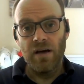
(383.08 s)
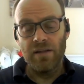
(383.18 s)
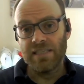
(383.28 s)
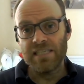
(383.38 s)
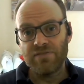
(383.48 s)

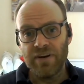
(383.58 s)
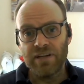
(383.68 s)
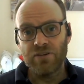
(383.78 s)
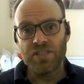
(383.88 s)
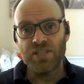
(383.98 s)
Uh, this is
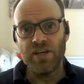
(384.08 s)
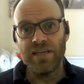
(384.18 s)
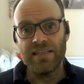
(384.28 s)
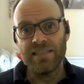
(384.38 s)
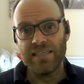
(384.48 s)
very
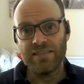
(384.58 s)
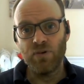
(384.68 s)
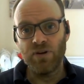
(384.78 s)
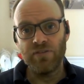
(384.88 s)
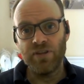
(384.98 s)
concerning. This is
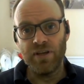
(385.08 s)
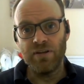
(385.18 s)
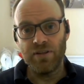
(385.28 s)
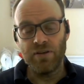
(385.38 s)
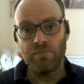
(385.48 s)
one of
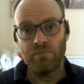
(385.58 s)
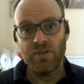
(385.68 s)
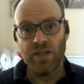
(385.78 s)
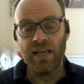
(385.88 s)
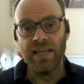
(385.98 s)
the, the,
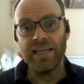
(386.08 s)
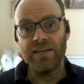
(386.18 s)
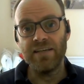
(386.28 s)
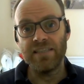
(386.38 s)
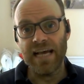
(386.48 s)
the
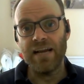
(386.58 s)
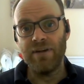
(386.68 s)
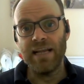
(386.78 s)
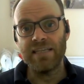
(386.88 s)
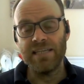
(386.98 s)
clear,
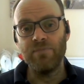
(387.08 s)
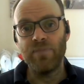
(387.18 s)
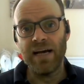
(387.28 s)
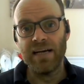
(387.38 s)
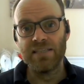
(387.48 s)
direct
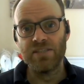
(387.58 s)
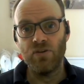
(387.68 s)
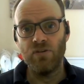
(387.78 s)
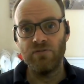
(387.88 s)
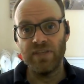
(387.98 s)
impacts
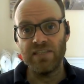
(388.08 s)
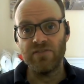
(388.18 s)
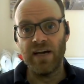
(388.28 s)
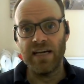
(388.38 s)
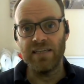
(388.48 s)
of these
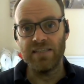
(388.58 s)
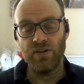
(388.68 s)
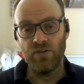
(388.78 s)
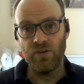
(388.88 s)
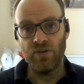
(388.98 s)
fires
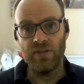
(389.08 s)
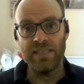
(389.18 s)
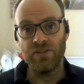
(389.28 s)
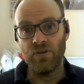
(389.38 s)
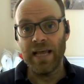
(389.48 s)
on uh,
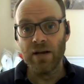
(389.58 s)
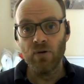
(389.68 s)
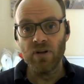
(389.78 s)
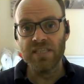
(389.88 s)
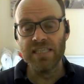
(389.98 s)
is on air
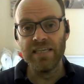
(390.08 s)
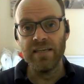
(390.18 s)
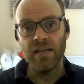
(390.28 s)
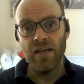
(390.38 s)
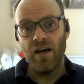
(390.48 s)

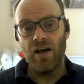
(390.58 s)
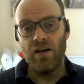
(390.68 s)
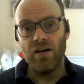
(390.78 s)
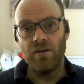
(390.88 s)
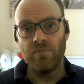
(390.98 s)
quality.
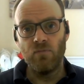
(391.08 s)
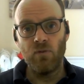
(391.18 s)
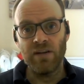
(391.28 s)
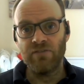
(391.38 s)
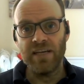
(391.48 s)
Um,
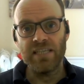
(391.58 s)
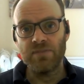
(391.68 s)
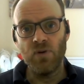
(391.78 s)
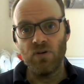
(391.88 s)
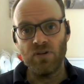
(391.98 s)
wildfire
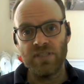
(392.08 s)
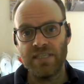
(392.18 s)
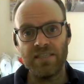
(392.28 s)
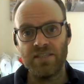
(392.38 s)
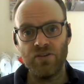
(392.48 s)
smoke
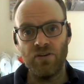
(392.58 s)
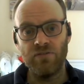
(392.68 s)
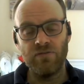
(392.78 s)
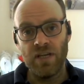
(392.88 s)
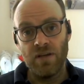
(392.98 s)
consists
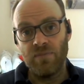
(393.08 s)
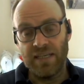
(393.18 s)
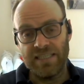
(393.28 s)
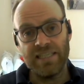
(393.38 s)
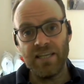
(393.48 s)
of
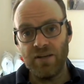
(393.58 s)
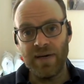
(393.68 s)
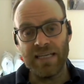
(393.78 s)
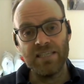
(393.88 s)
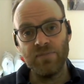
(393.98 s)
particulate
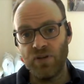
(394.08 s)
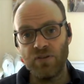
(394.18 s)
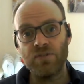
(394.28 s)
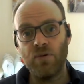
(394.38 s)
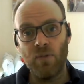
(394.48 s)
matter, but
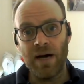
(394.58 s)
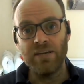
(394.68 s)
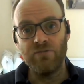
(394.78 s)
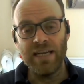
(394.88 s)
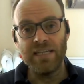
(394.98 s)
also a
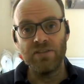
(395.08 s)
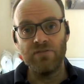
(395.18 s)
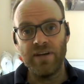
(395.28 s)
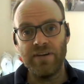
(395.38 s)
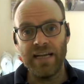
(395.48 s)
wide range
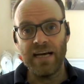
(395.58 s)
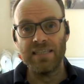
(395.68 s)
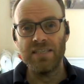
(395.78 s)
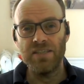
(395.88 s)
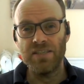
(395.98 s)
of very
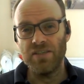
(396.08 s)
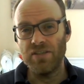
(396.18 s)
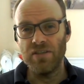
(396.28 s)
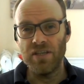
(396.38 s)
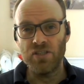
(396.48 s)
hazardous
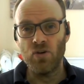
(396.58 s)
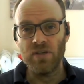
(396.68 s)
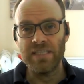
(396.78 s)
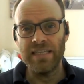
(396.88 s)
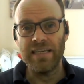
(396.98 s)
and, and
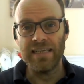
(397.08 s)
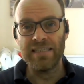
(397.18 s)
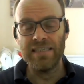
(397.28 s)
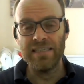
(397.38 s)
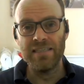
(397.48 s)
toxic
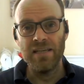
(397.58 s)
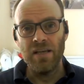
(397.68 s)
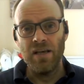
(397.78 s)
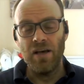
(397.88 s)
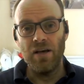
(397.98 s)
gases,
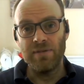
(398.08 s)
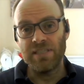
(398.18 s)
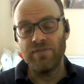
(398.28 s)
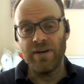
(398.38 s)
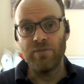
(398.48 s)
uh,
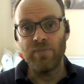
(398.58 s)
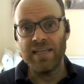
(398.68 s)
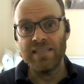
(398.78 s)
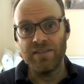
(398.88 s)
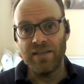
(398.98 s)
which are very
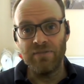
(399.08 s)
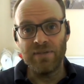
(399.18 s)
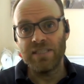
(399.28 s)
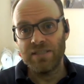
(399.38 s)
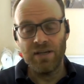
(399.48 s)
unpleasant and
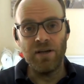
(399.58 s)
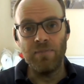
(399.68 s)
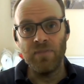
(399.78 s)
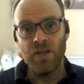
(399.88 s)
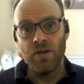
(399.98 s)
which
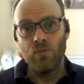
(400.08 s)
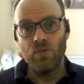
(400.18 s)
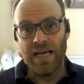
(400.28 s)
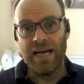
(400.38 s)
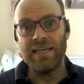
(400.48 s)
um,
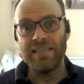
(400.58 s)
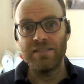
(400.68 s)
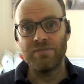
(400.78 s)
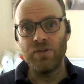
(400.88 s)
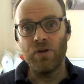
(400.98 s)
would add,
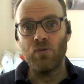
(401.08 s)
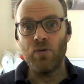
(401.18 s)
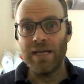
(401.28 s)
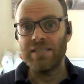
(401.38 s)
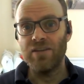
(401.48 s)
you know,
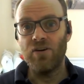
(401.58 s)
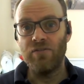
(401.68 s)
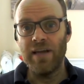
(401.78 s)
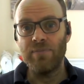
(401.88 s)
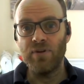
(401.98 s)
quite a lot
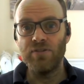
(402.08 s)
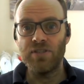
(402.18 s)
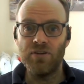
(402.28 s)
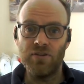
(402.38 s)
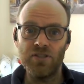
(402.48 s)
of air
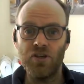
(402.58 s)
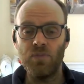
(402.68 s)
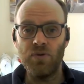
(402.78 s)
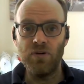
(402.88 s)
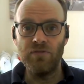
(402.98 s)
pollution on
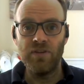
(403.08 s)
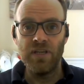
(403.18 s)
top of